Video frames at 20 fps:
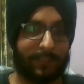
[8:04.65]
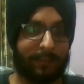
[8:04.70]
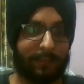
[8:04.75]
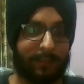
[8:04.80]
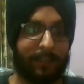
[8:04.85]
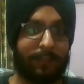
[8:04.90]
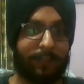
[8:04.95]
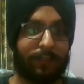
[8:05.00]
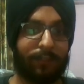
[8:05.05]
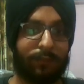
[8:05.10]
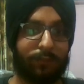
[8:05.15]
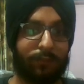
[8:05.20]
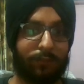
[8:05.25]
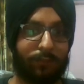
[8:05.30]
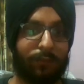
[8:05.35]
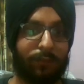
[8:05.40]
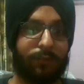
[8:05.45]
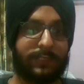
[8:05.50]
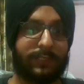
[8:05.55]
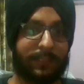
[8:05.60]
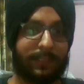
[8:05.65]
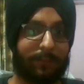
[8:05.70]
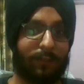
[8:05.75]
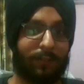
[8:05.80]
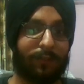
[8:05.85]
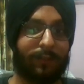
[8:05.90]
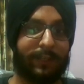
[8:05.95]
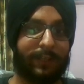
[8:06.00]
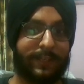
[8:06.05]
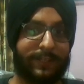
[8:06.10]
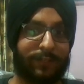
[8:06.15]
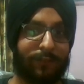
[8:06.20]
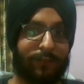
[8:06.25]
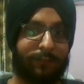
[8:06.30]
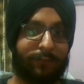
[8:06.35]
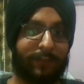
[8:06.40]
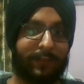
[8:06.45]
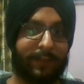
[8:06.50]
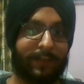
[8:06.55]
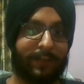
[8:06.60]
and then you know some knowledge
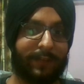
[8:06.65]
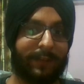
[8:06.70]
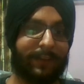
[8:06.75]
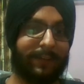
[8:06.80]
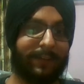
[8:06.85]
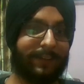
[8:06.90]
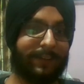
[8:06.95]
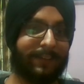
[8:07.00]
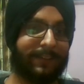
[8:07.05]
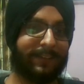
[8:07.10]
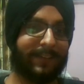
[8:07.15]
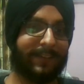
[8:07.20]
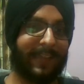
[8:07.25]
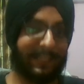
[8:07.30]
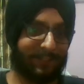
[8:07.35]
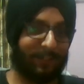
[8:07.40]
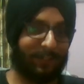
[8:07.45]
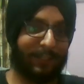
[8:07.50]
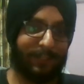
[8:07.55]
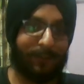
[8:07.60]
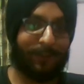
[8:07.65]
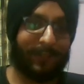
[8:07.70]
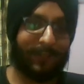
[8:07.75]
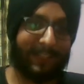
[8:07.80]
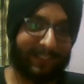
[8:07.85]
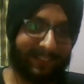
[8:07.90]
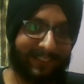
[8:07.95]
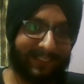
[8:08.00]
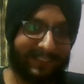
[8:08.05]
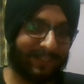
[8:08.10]
of actually coding.